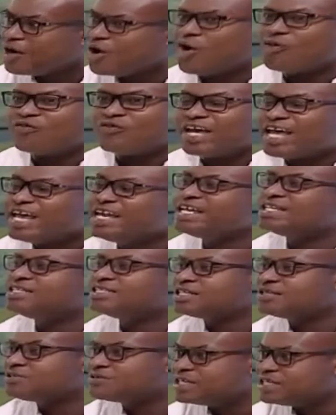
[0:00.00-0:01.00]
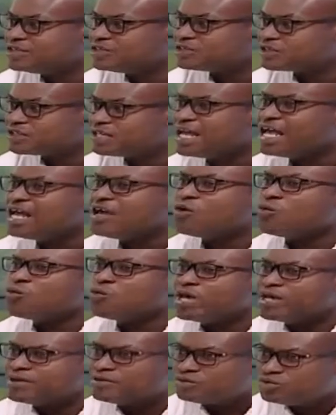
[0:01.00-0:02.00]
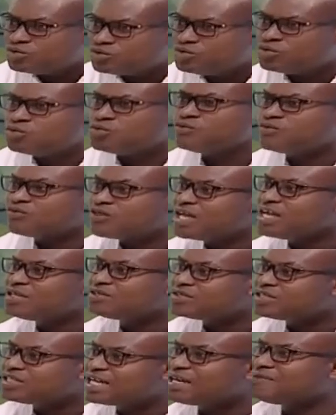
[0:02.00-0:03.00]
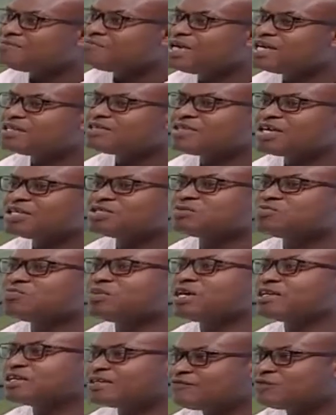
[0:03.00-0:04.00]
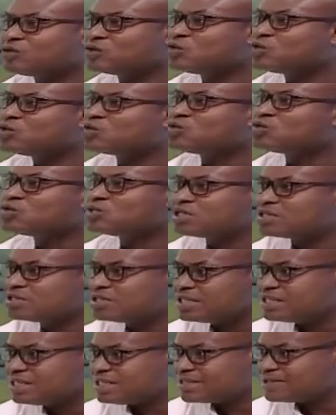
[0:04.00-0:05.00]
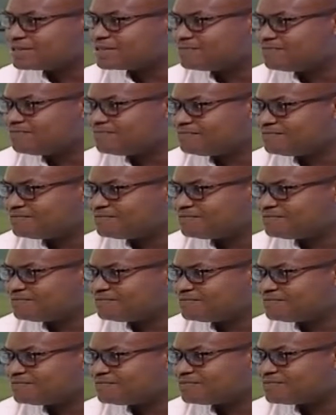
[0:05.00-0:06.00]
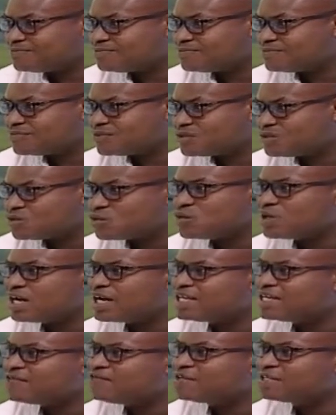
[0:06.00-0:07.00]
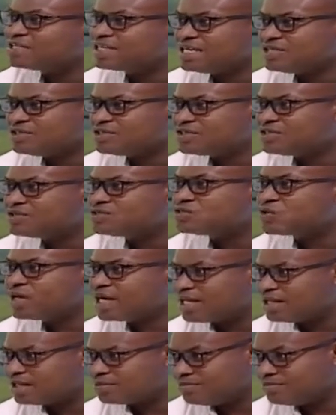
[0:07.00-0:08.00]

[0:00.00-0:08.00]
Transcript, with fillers: of any generation. We do things that make things better for those who succeed us. So an invitation to help